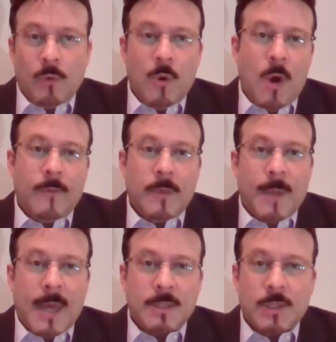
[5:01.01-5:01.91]
crew over the
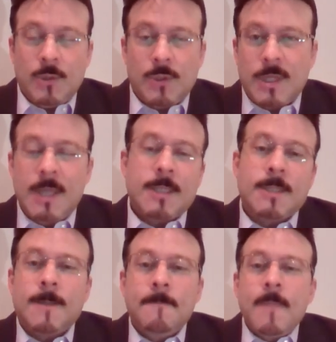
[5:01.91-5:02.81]
past two
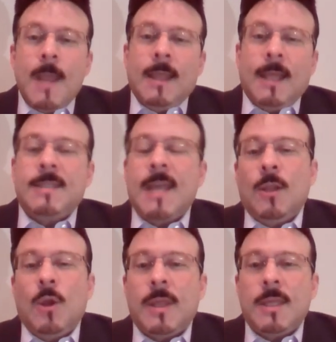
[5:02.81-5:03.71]
seasons. Let's
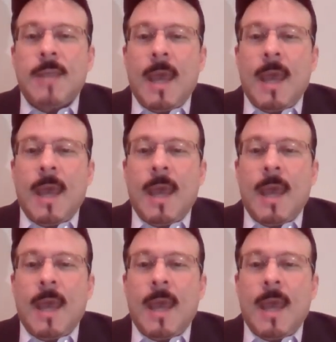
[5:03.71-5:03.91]
take a look at this